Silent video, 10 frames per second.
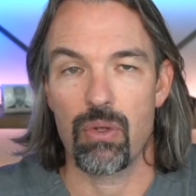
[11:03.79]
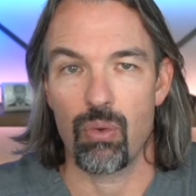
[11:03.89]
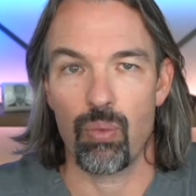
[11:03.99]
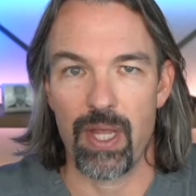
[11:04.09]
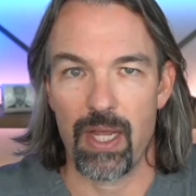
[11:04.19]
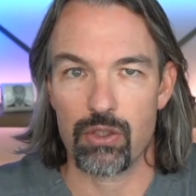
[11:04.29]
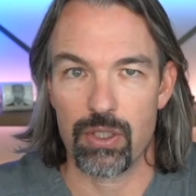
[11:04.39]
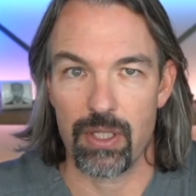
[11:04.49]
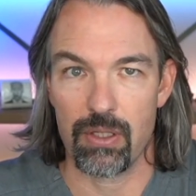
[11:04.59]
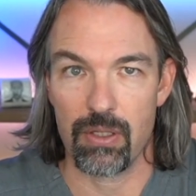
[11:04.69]
we
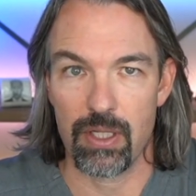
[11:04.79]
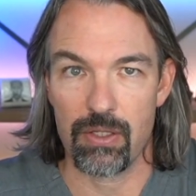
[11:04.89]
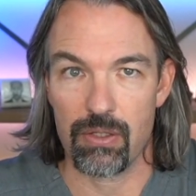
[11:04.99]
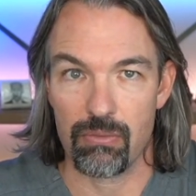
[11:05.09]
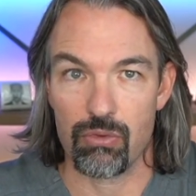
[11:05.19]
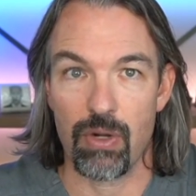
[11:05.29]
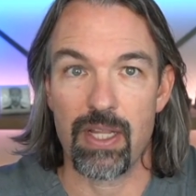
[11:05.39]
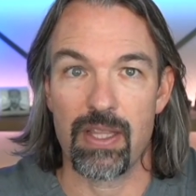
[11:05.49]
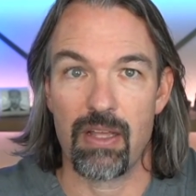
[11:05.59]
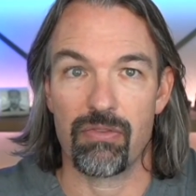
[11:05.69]
actually need to
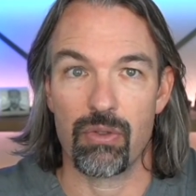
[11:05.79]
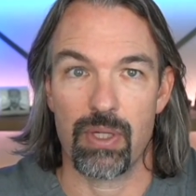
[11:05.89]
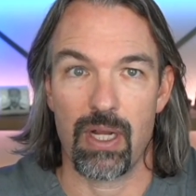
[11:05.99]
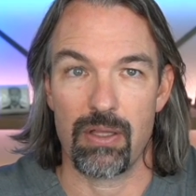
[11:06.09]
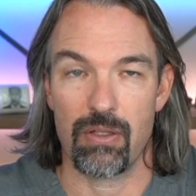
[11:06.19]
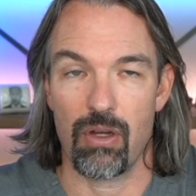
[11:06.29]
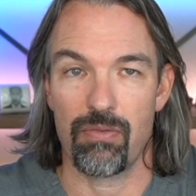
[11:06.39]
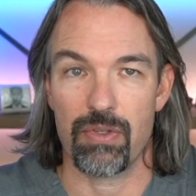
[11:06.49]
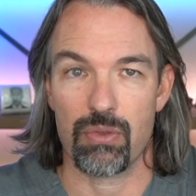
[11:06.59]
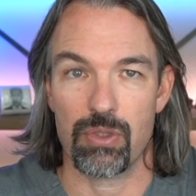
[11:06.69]
drain that fluid out in the
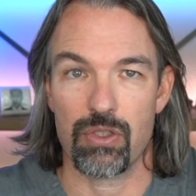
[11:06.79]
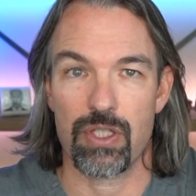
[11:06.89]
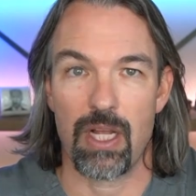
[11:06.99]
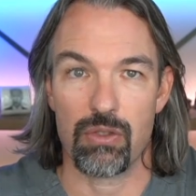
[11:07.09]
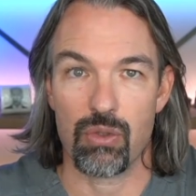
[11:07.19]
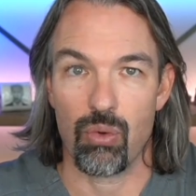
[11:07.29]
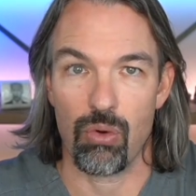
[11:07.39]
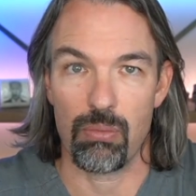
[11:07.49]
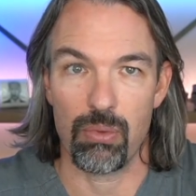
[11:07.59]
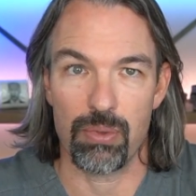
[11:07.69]
office, which sounds
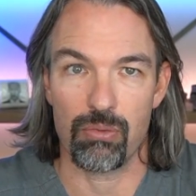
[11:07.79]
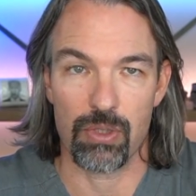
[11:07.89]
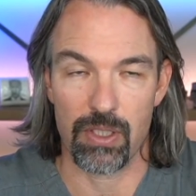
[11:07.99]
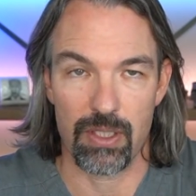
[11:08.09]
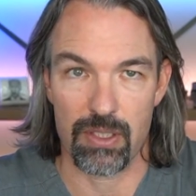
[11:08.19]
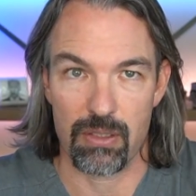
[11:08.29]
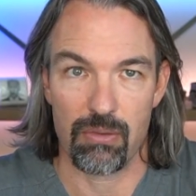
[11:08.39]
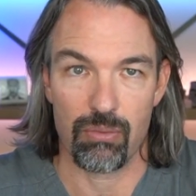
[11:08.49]
horrible, but really isn't.